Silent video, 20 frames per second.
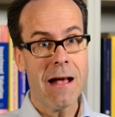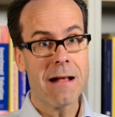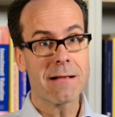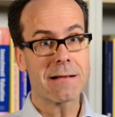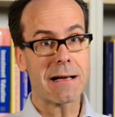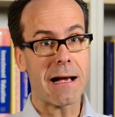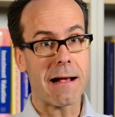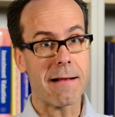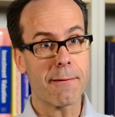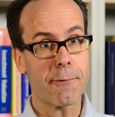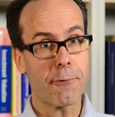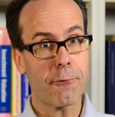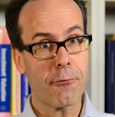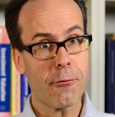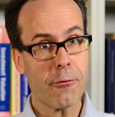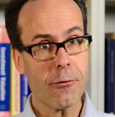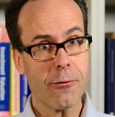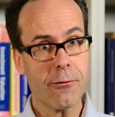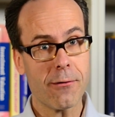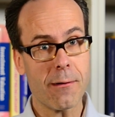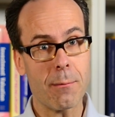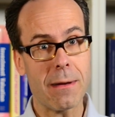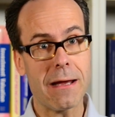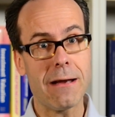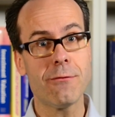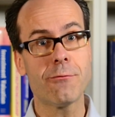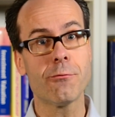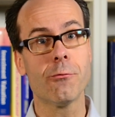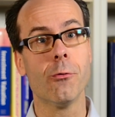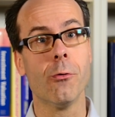transfer them
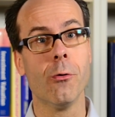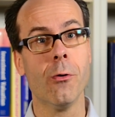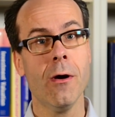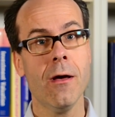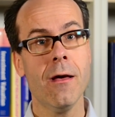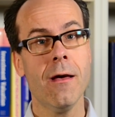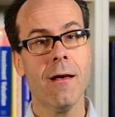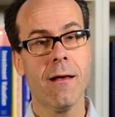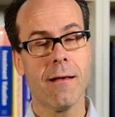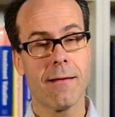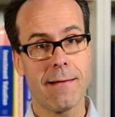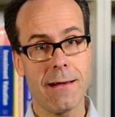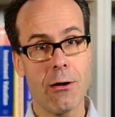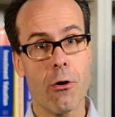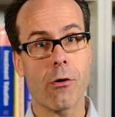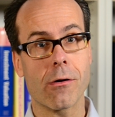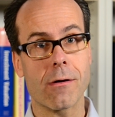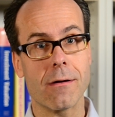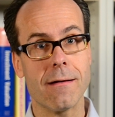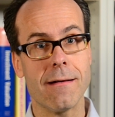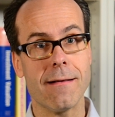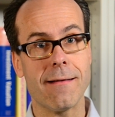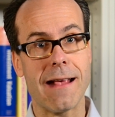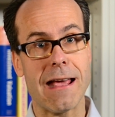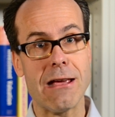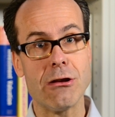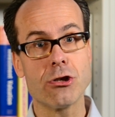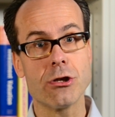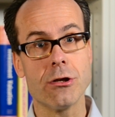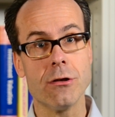into the
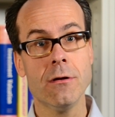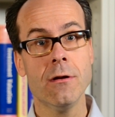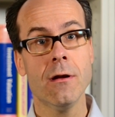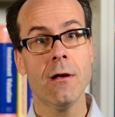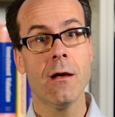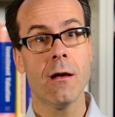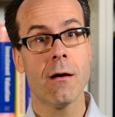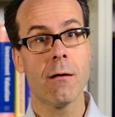organization,